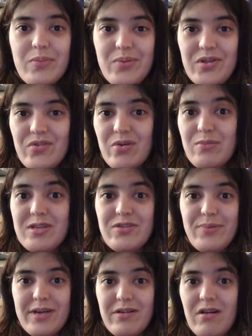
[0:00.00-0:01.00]
be so much
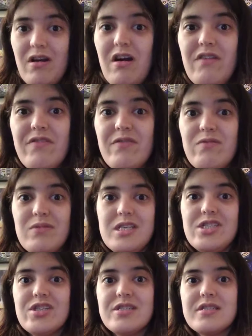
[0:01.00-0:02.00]
better off if we
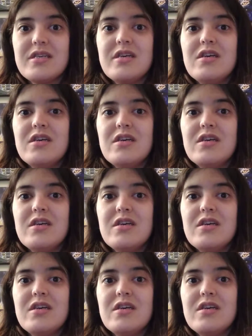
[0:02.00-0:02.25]
just